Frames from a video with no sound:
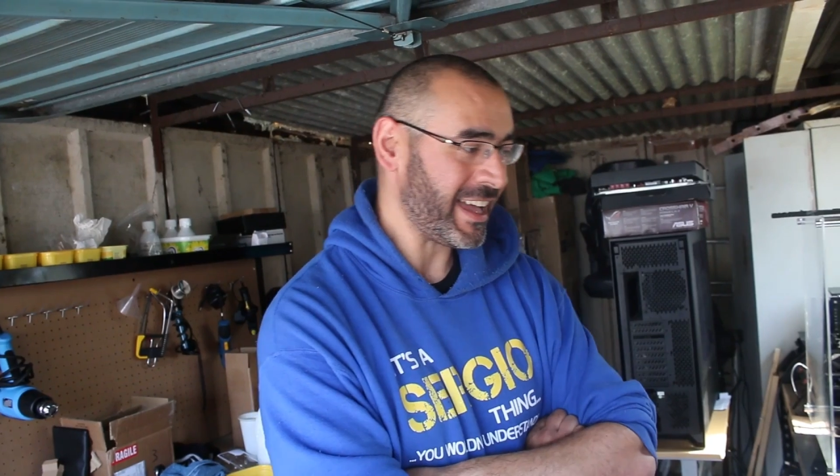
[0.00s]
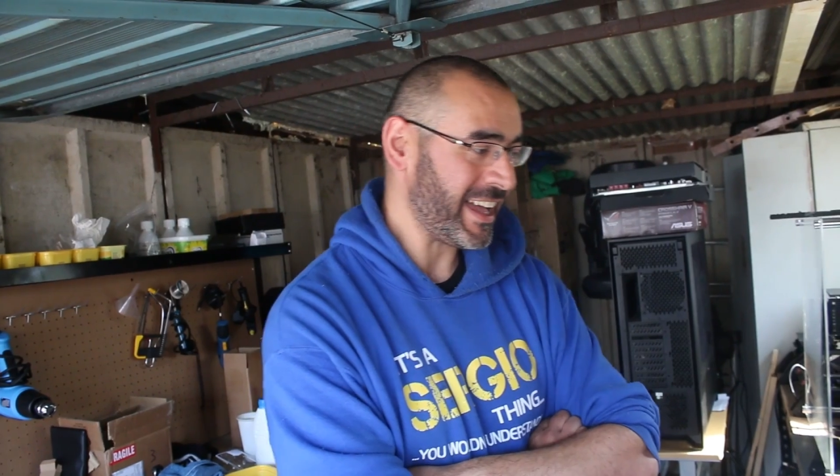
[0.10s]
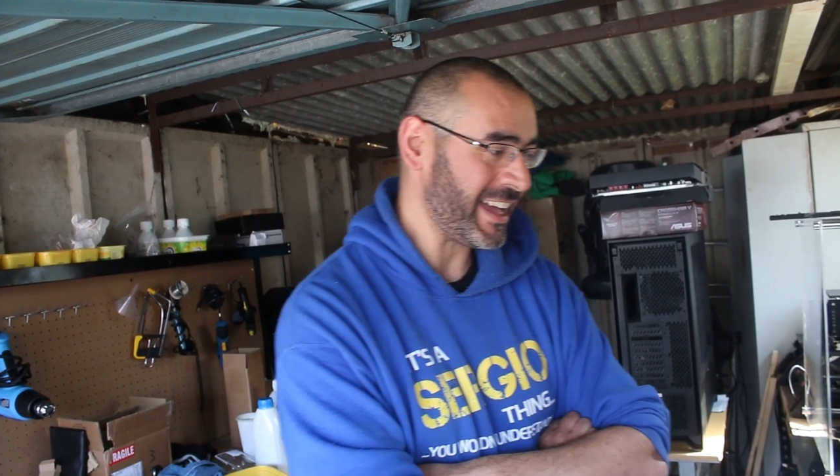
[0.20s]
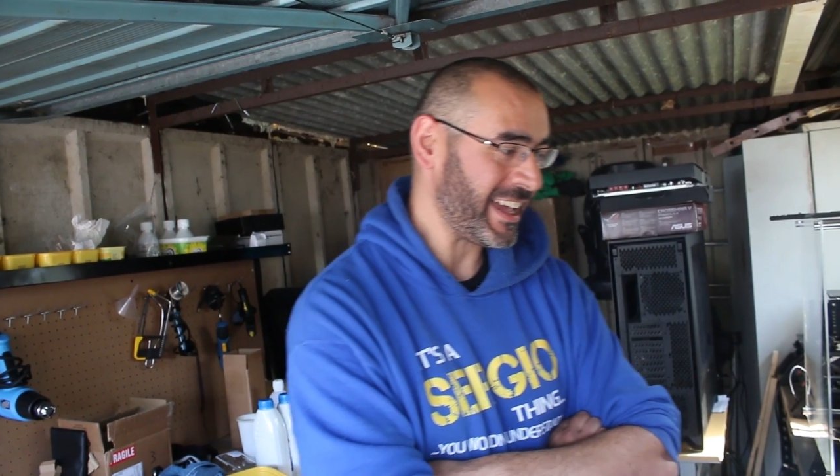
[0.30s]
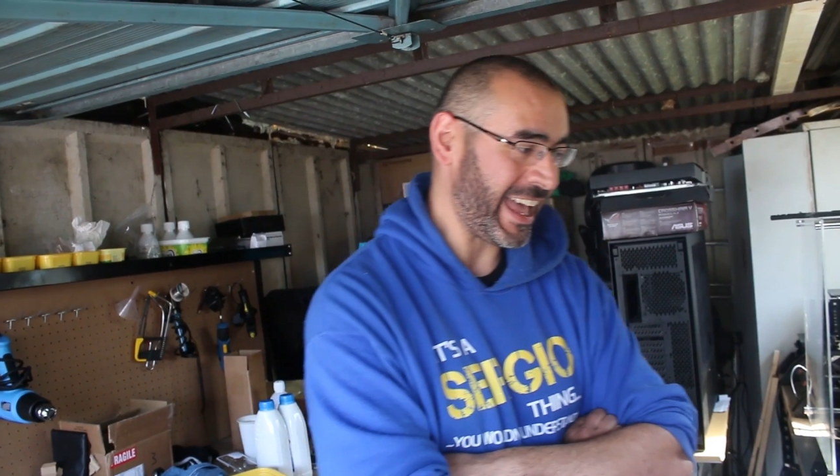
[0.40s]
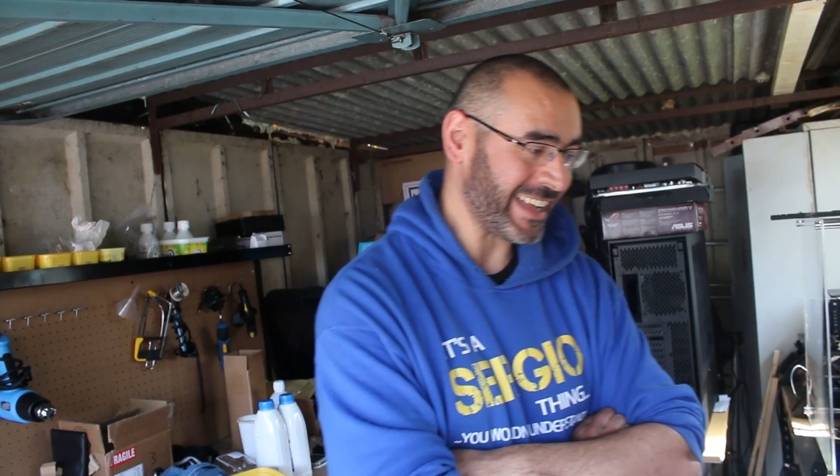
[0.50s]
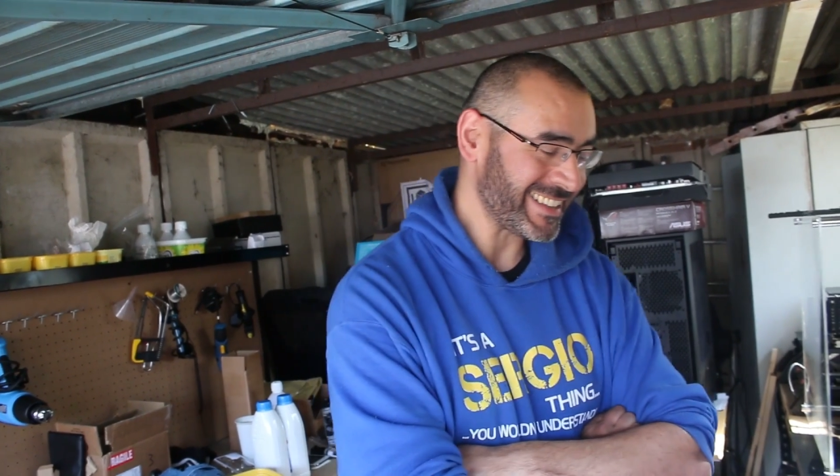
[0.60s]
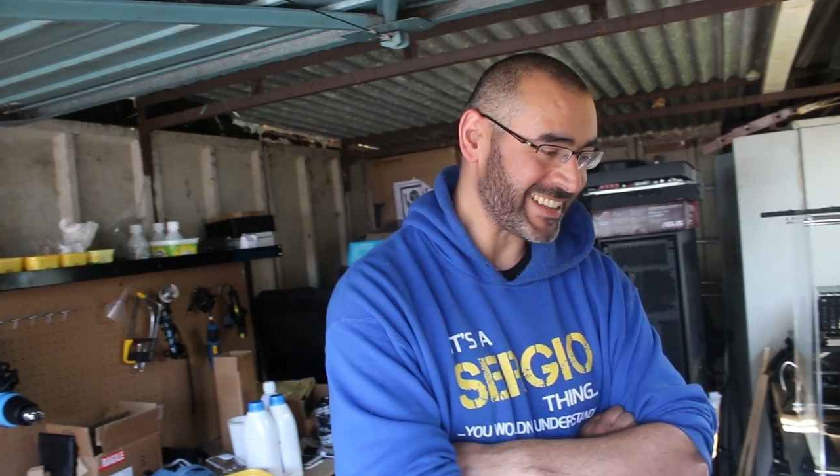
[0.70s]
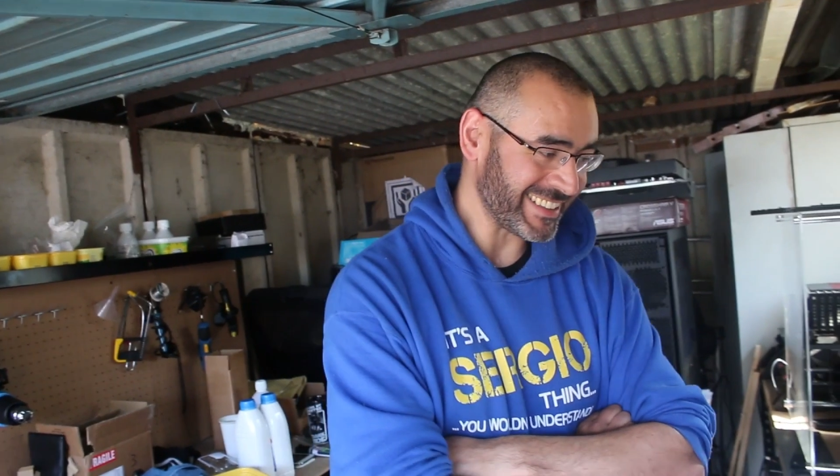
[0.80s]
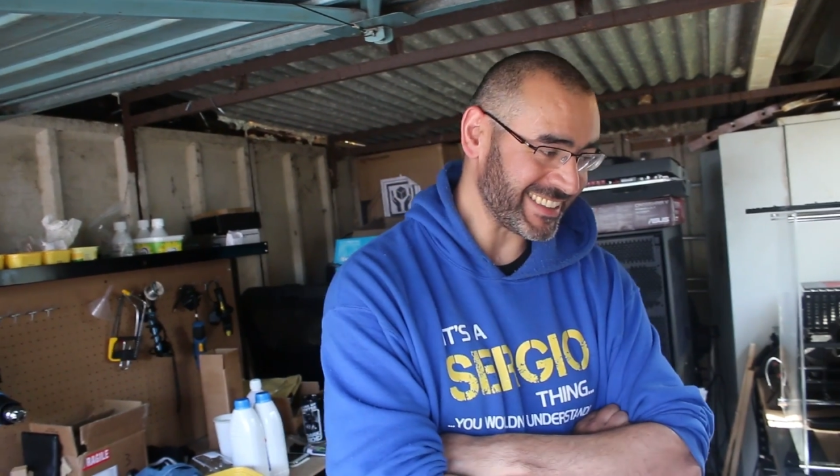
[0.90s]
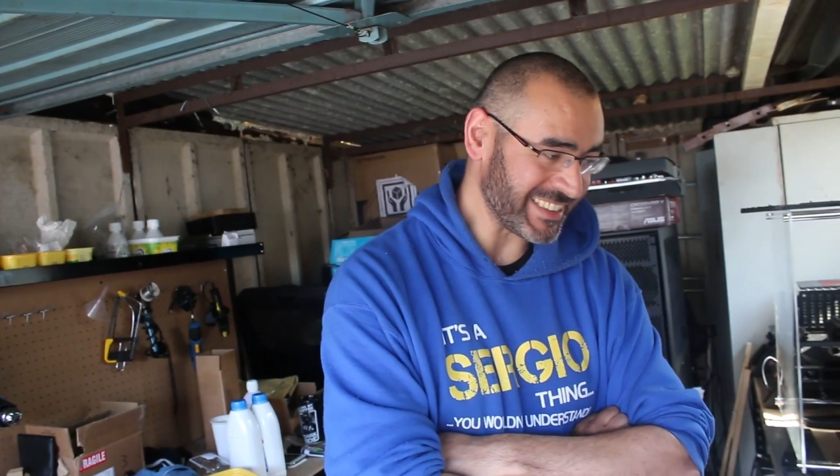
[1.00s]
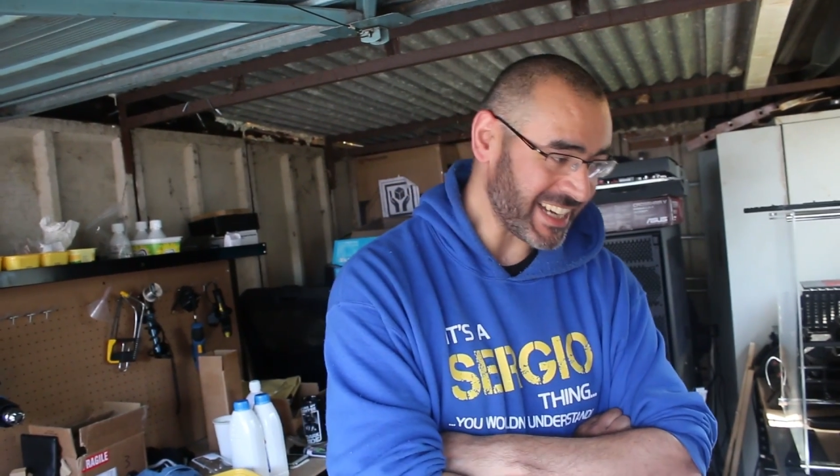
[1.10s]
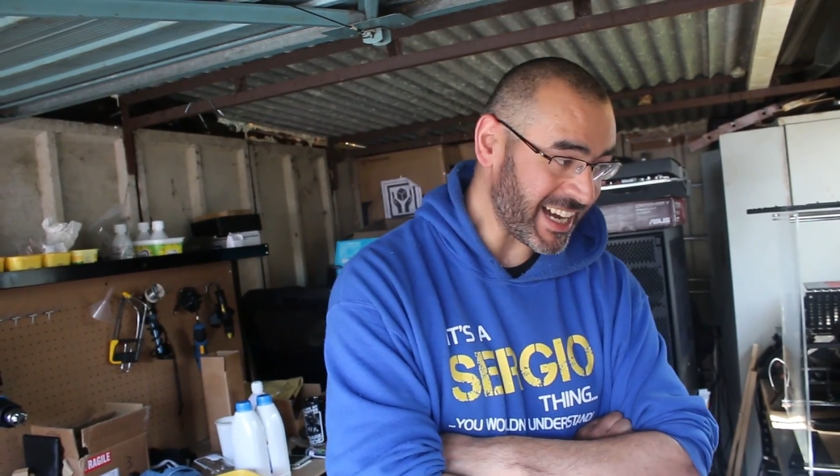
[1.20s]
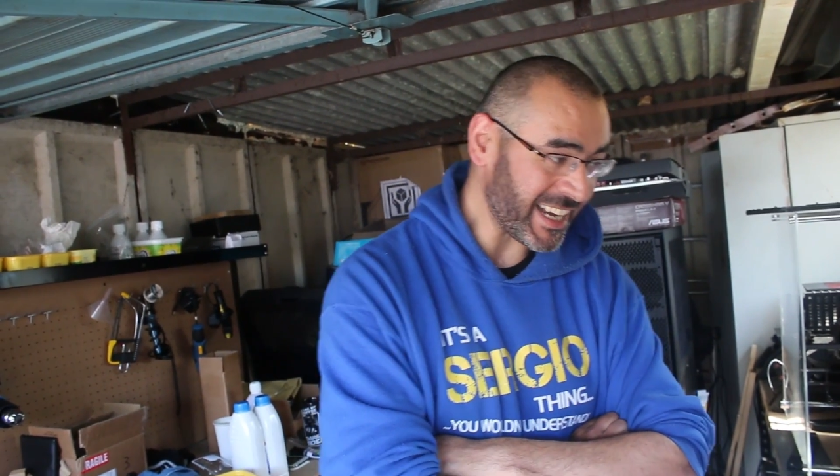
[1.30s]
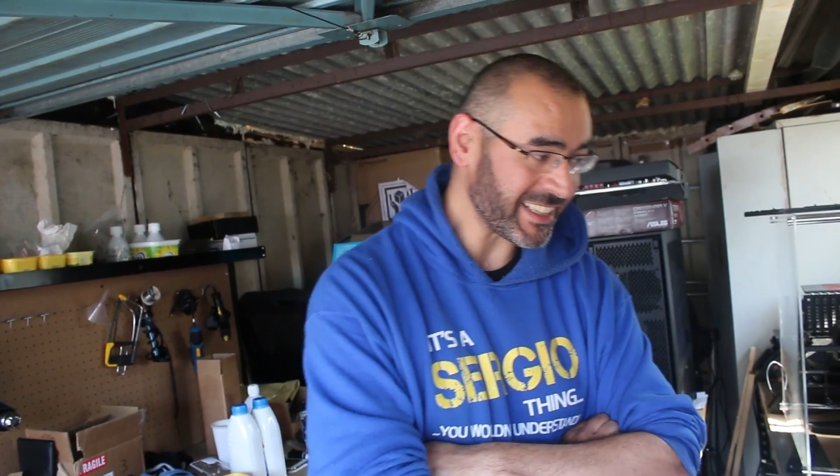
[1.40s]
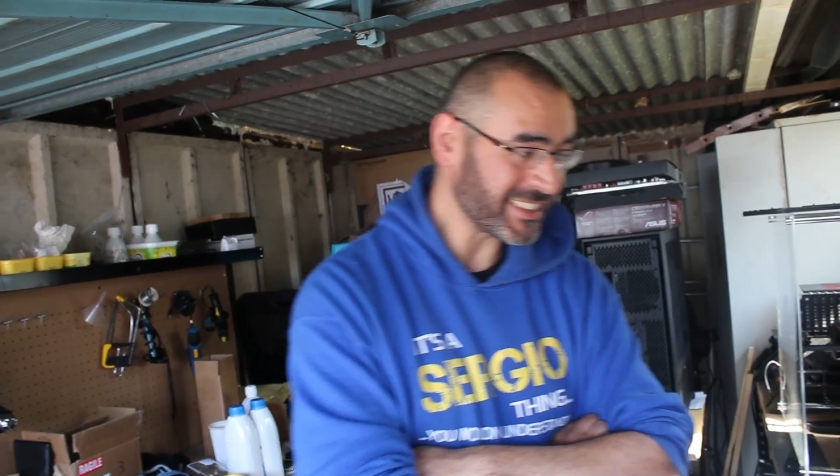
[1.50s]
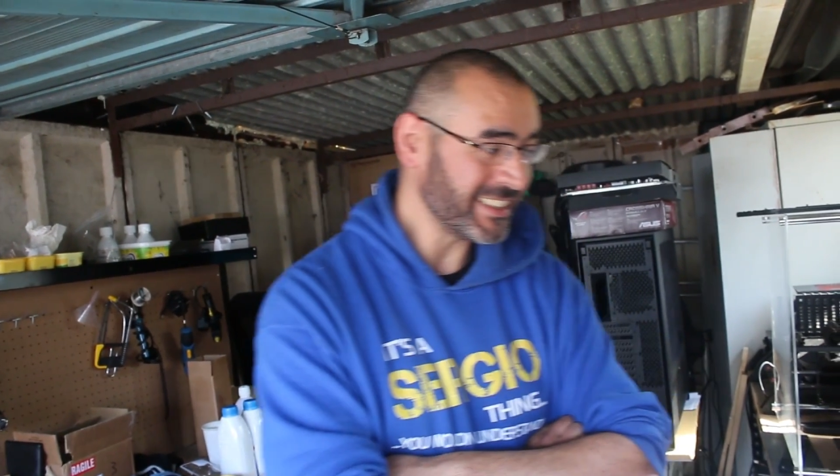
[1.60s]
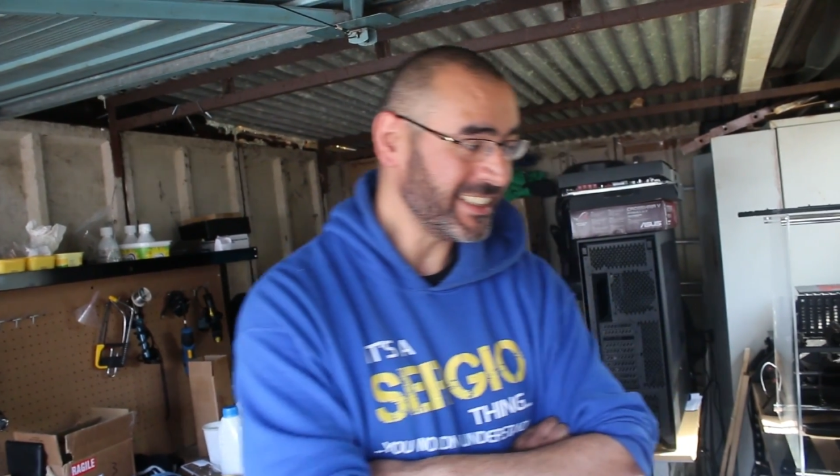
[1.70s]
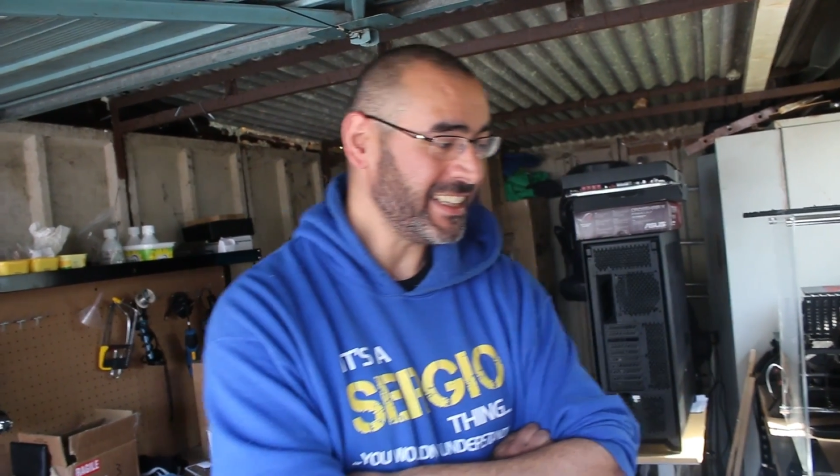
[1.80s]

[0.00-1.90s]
X99.